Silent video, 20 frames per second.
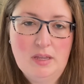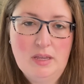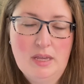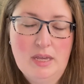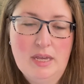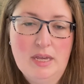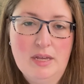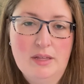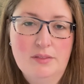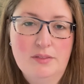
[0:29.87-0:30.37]

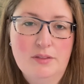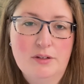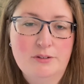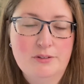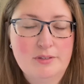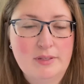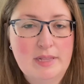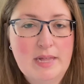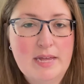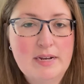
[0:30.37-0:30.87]
And
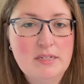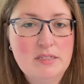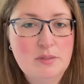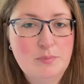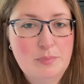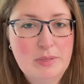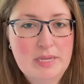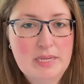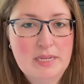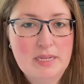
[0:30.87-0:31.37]
there's a lot of
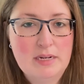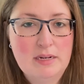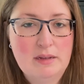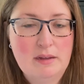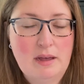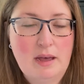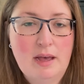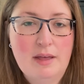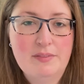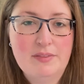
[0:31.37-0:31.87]
debate
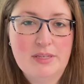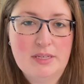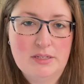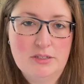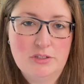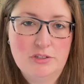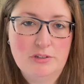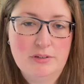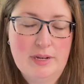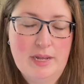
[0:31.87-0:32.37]
on the
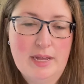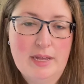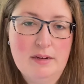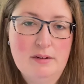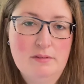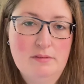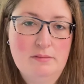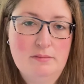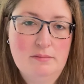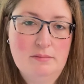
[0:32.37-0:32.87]

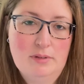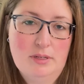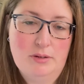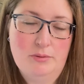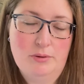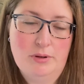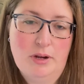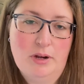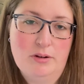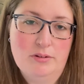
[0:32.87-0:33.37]
internet in
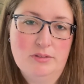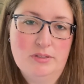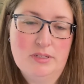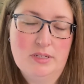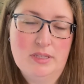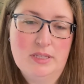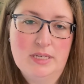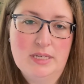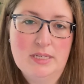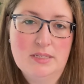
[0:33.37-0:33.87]
regards
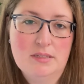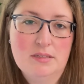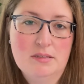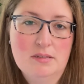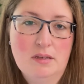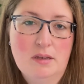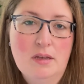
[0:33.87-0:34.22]
to this.